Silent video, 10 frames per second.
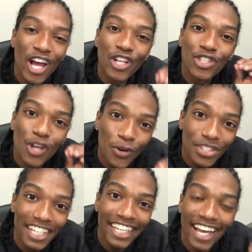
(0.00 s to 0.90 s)

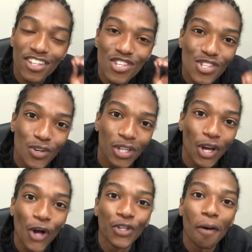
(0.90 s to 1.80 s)
totally and solely
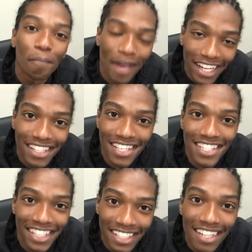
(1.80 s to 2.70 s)
on your
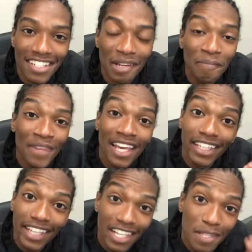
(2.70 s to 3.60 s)
backtesting data.
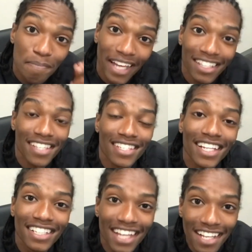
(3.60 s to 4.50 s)
Yes,
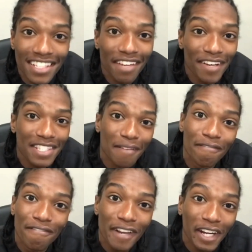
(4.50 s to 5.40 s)
backtesting does give us some
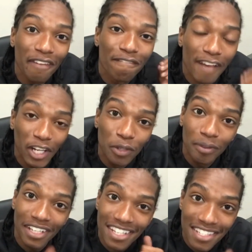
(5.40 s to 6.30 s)
very
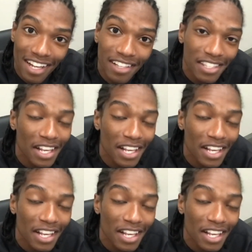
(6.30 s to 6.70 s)
valuable results,